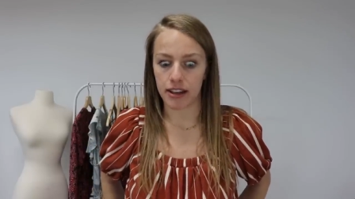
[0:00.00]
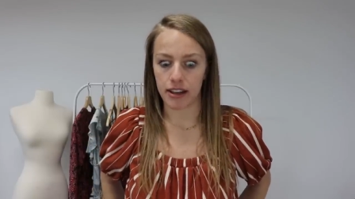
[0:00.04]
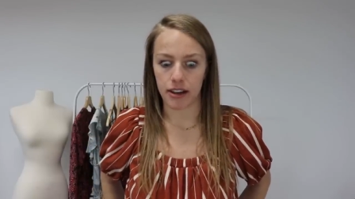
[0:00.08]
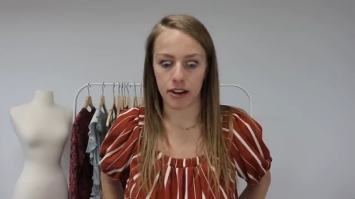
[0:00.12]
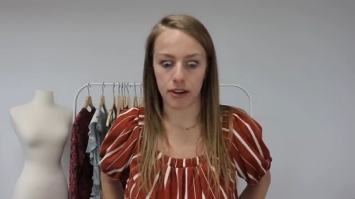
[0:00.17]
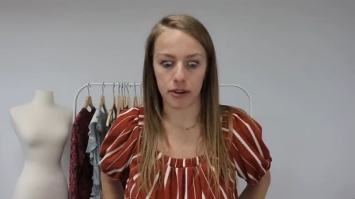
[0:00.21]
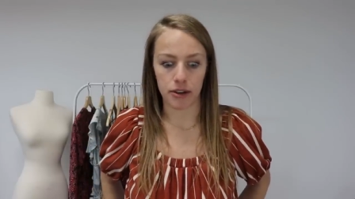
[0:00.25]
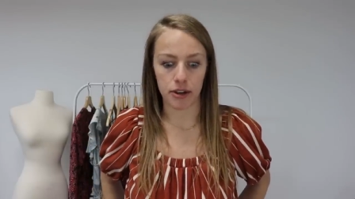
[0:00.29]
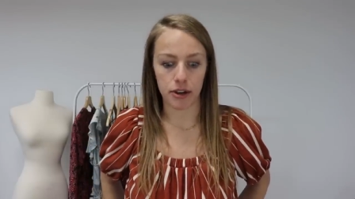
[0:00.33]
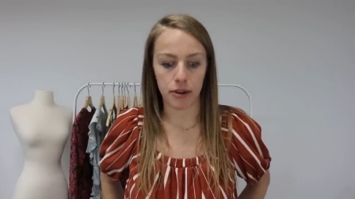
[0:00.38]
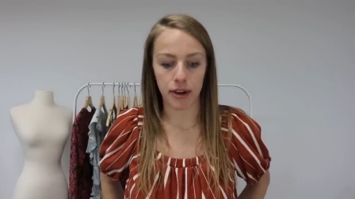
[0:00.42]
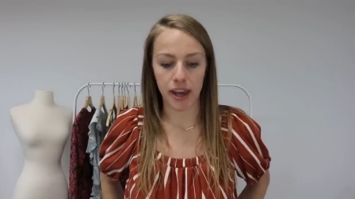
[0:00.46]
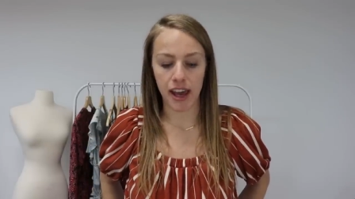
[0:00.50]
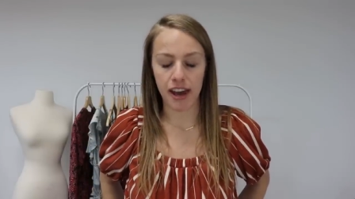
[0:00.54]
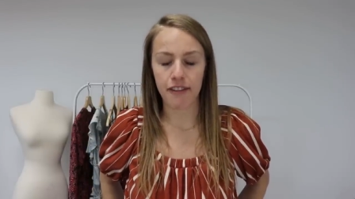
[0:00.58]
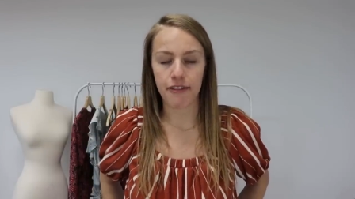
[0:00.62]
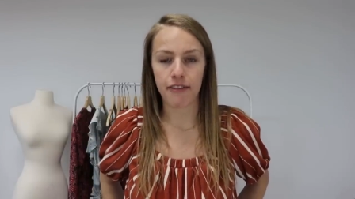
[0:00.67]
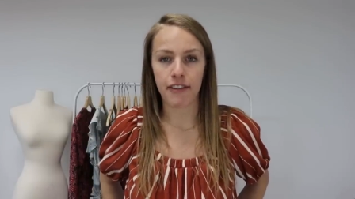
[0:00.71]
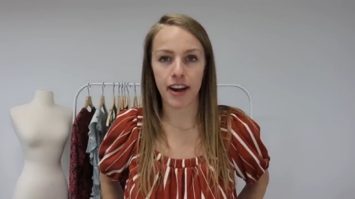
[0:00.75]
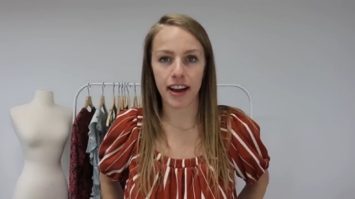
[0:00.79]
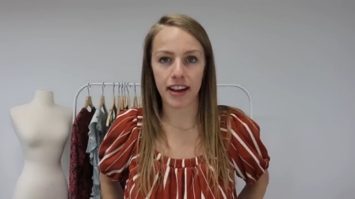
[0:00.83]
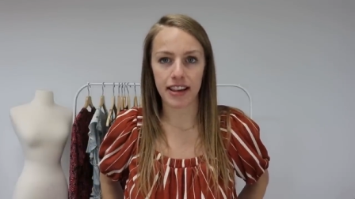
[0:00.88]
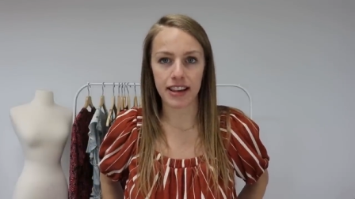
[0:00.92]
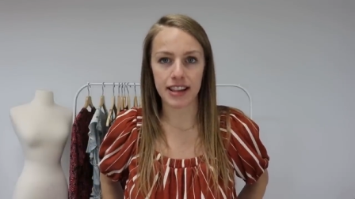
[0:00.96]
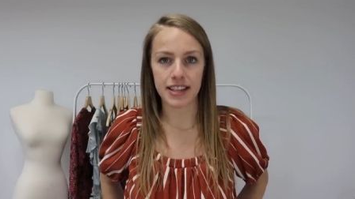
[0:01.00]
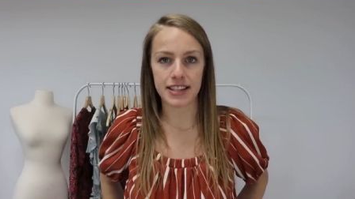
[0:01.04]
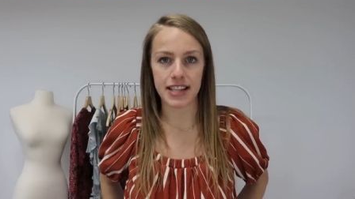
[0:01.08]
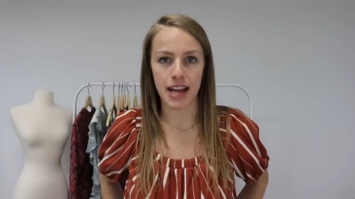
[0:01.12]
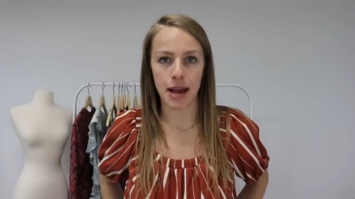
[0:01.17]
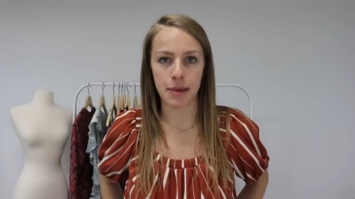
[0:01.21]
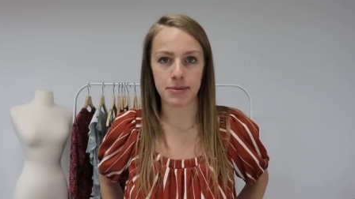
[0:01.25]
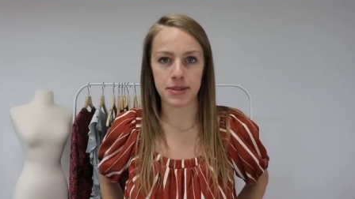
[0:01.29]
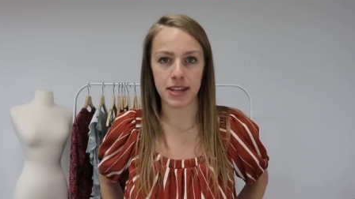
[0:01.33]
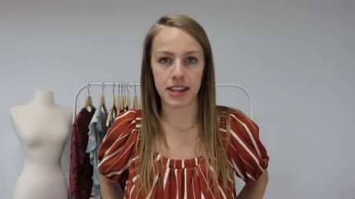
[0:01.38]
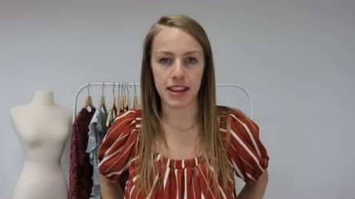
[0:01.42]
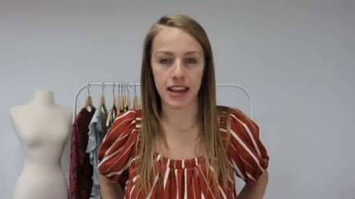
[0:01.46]
you know, you can't find these
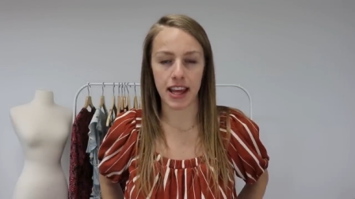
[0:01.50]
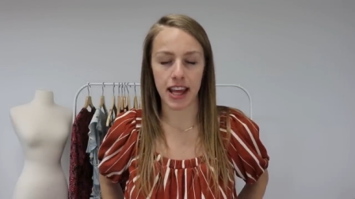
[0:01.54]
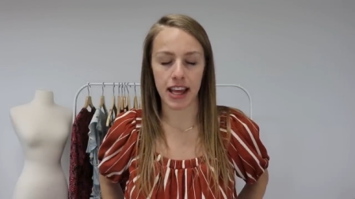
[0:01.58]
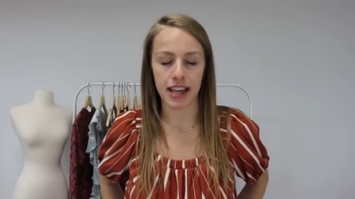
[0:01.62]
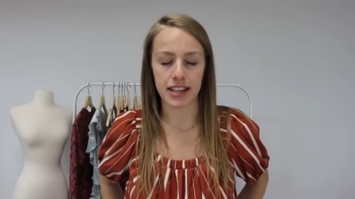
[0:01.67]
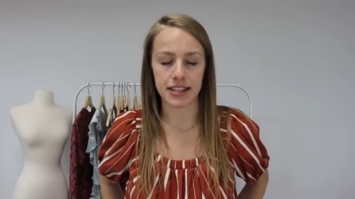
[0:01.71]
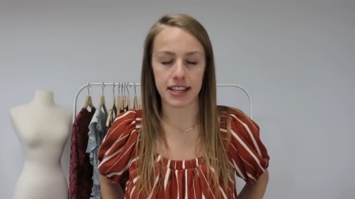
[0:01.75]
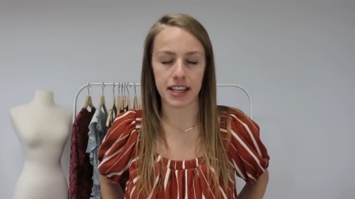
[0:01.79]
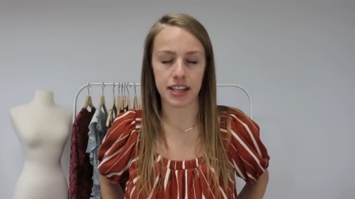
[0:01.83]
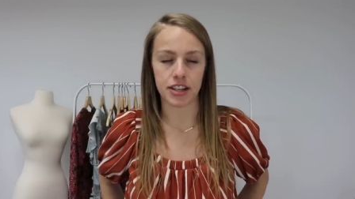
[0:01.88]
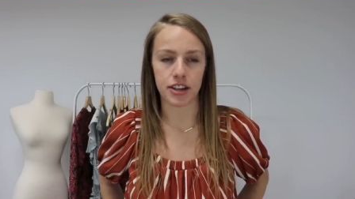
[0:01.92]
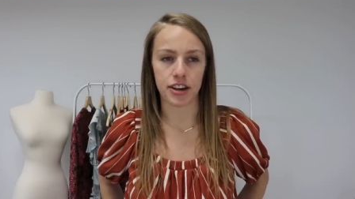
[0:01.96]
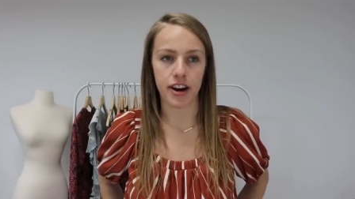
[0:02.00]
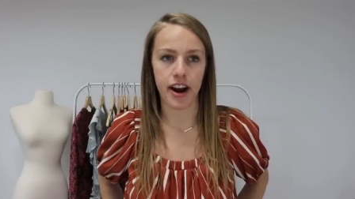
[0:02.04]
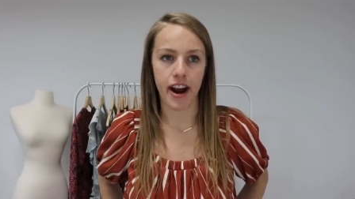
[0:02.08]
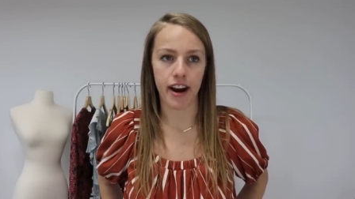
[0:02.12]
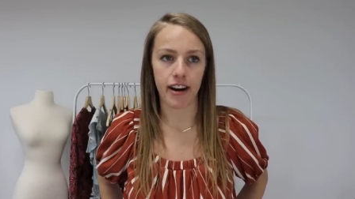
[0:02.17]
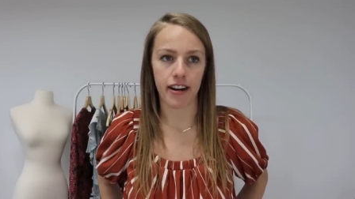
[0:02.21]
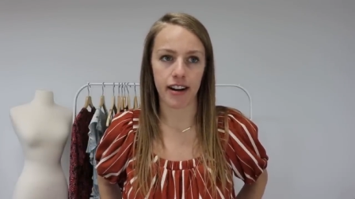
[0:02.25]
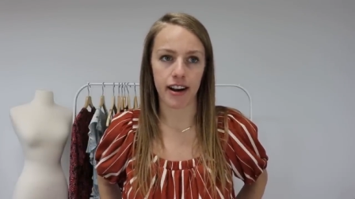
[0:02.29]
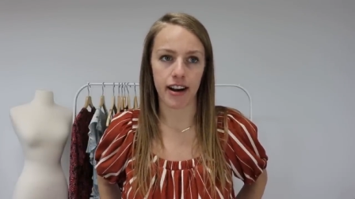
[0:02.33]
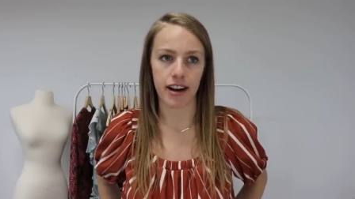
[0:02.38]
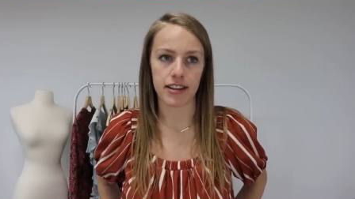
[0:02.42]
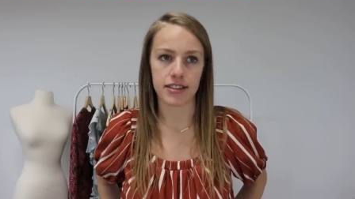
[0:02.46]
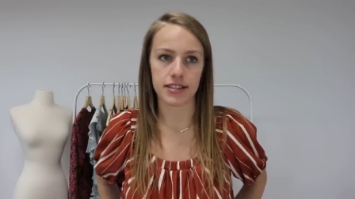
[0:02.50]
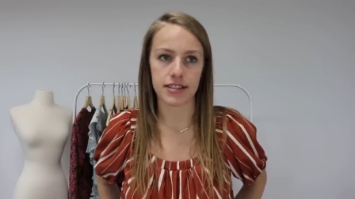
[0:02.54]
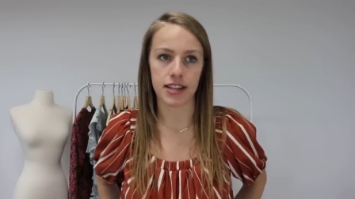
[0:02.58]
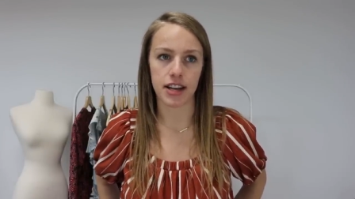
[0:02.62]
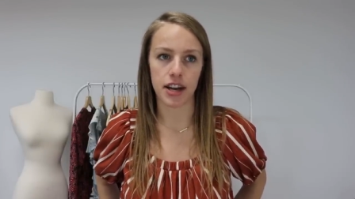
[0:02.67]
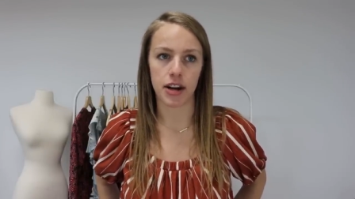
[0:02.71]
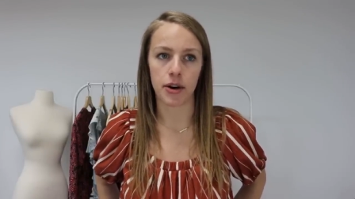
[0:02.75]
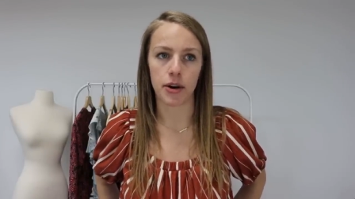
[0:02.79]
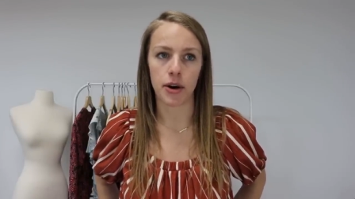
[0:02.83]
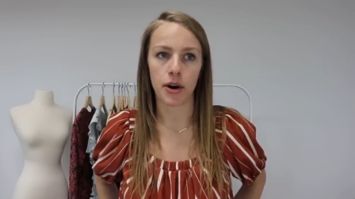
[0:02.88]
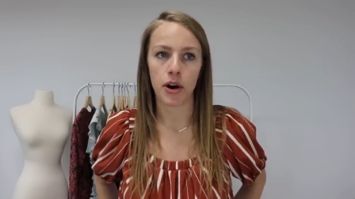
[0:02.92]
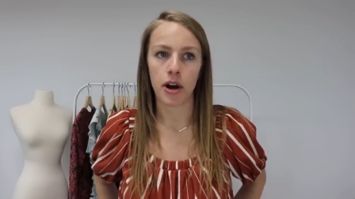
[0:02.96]
types of things in your area.
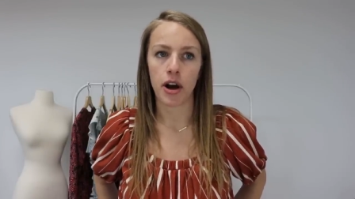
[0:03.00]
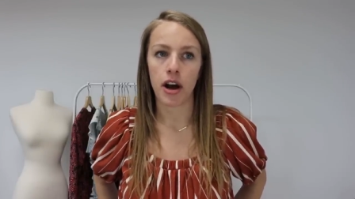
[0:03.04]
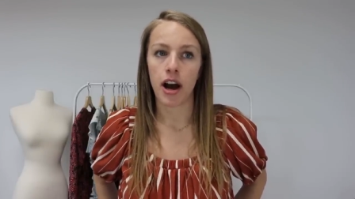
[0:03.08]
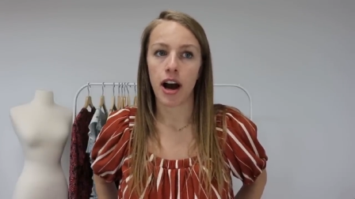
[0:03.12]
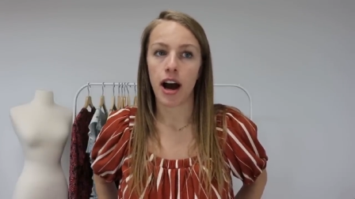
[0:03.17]
So